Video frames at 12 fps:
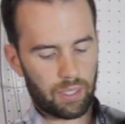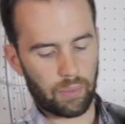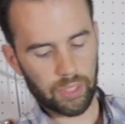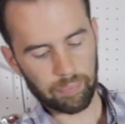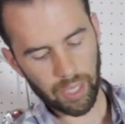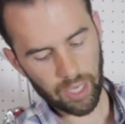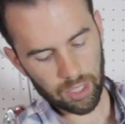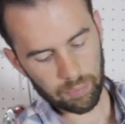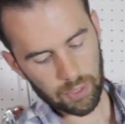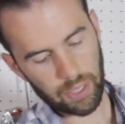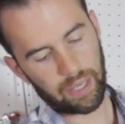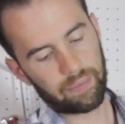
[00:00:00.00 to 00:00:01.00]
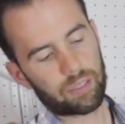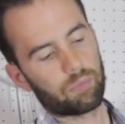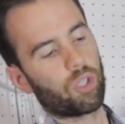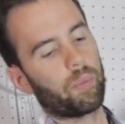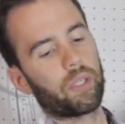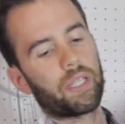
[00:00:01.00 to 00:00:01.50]
Now on the bottom you have
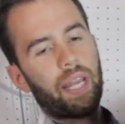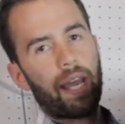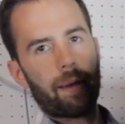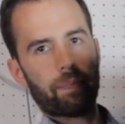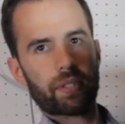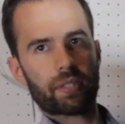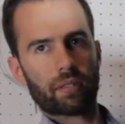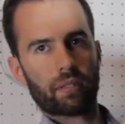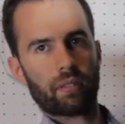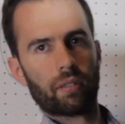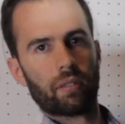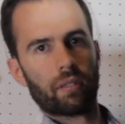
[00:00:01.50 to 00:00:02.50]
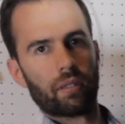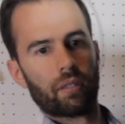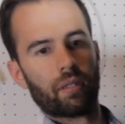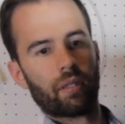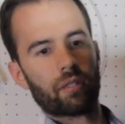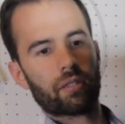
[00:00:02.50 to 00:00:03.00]
some rubber caps,
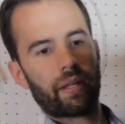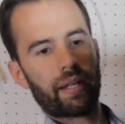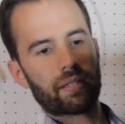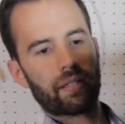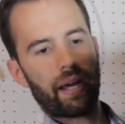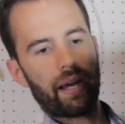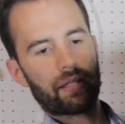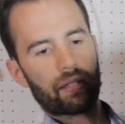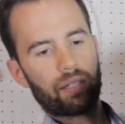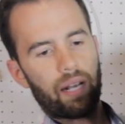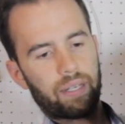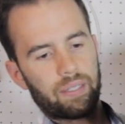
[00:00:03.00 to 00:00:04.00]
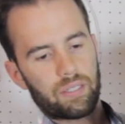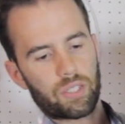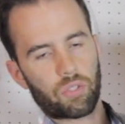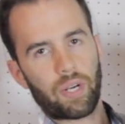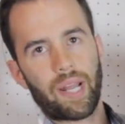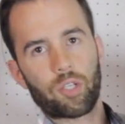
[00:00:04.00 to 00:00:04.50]
so that's nice. It's not going to
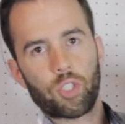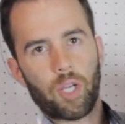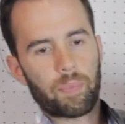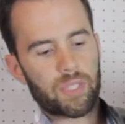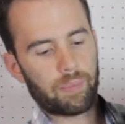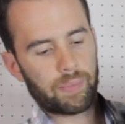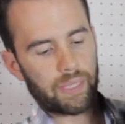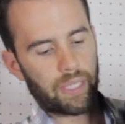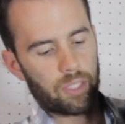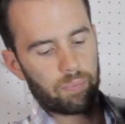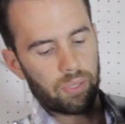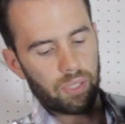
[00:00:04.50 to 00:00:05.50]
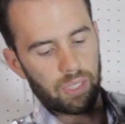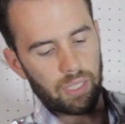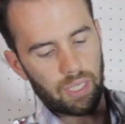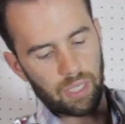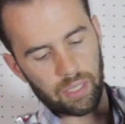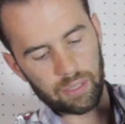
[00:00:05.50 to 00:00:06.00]
scratch up something that you put it
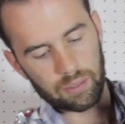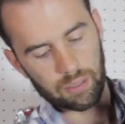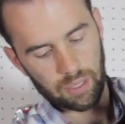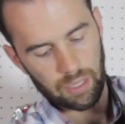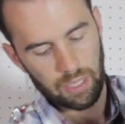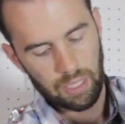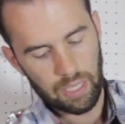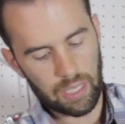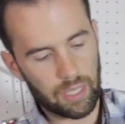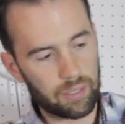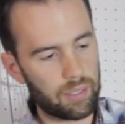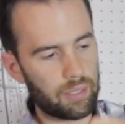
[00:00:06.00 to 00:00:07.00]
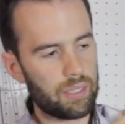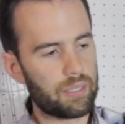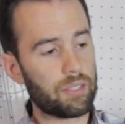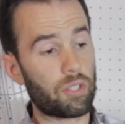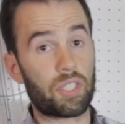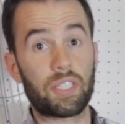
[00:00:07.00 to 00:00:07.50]
on. And these
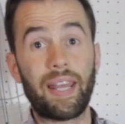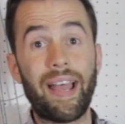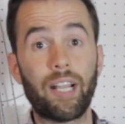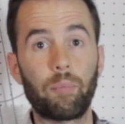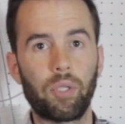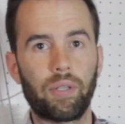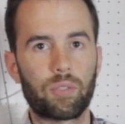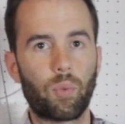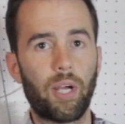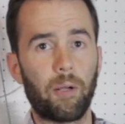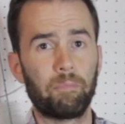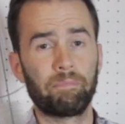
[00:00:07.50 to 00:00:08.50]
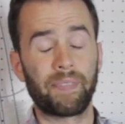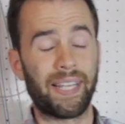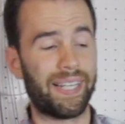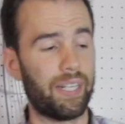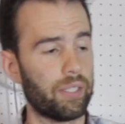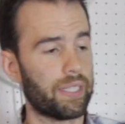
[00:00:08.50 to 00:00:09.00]
things are stackable as well.
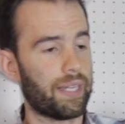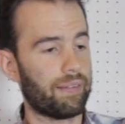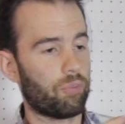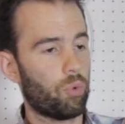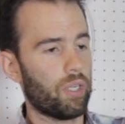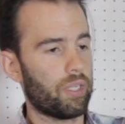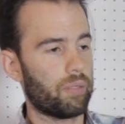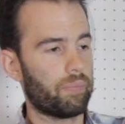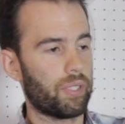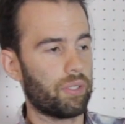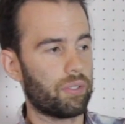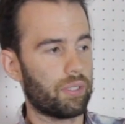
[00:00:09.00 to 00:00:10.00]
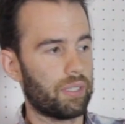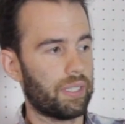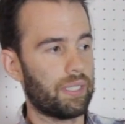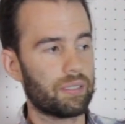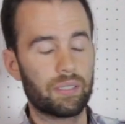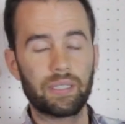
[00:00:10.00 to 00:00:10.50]
I only have one, but you could
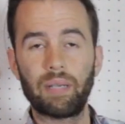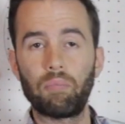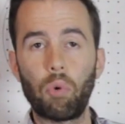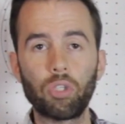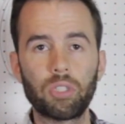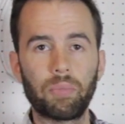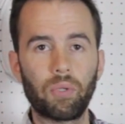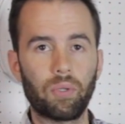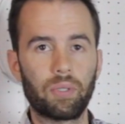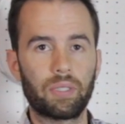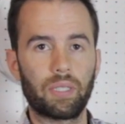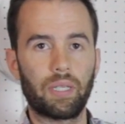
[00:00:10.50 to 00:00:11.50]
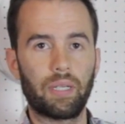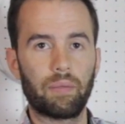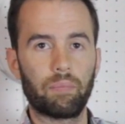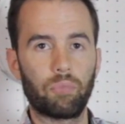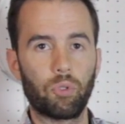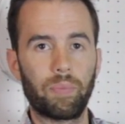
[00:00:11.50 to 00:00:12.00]
easily get multiple
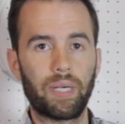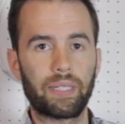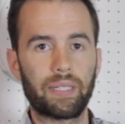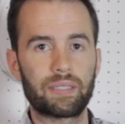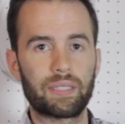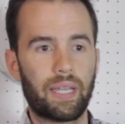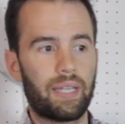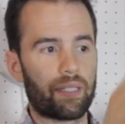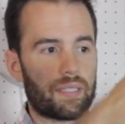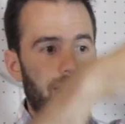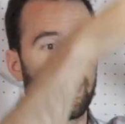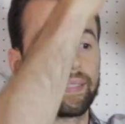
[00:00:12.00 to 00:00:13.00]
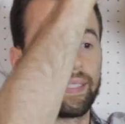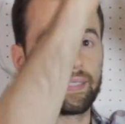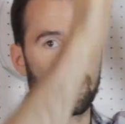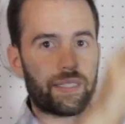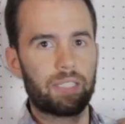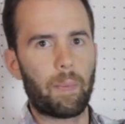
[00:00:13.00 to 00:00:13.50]
brew buckets and stack these
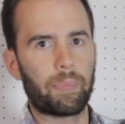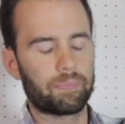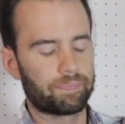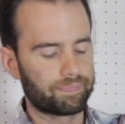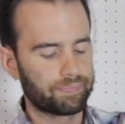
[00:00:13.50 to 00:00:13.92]
things up.